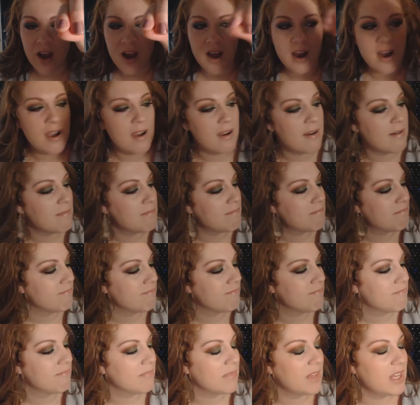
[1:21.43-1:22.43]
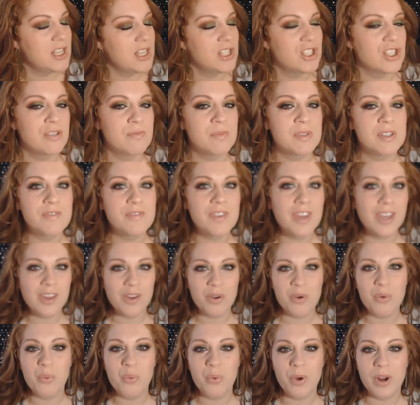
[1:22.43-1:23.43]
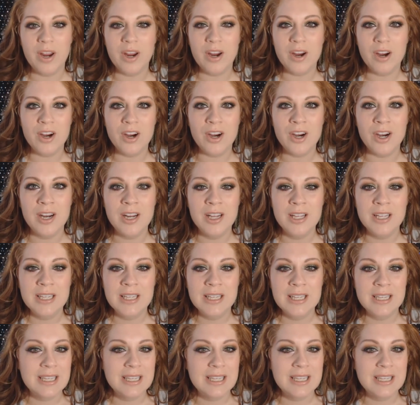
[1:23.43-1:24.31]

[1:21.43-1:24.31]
Um, in terms of like where